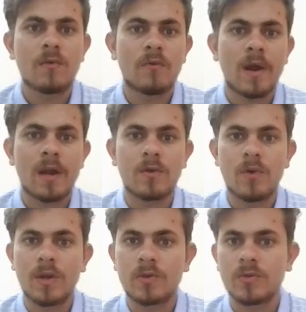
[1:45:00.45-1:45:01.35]
while
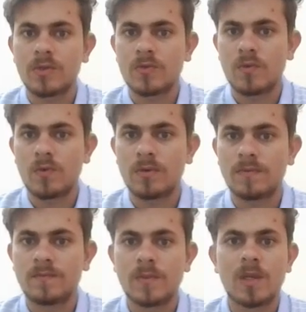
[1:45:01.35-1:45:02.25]
going to school.
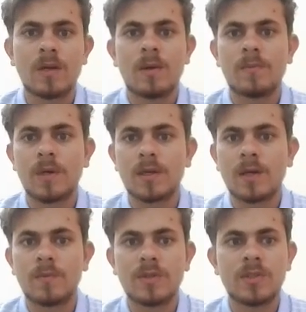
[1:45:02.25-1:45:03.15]
But
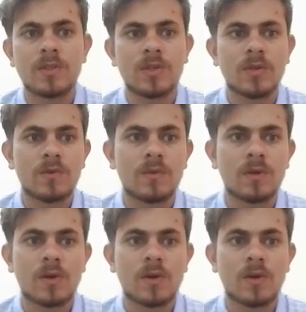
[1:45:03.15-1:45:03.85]
her busy schedule